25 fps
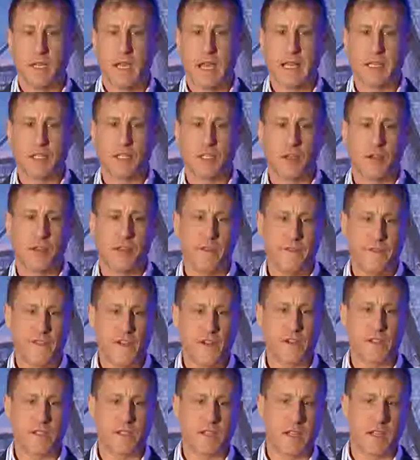And so the
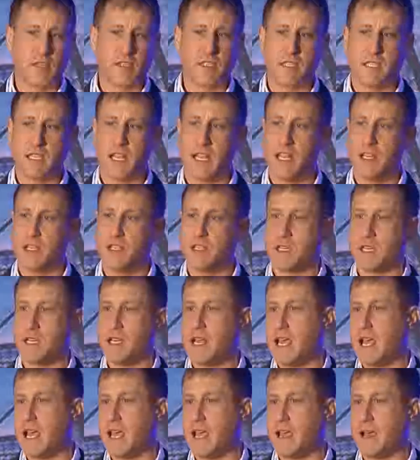folks on stage
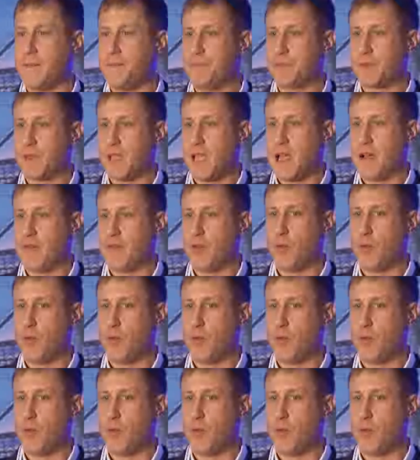today have a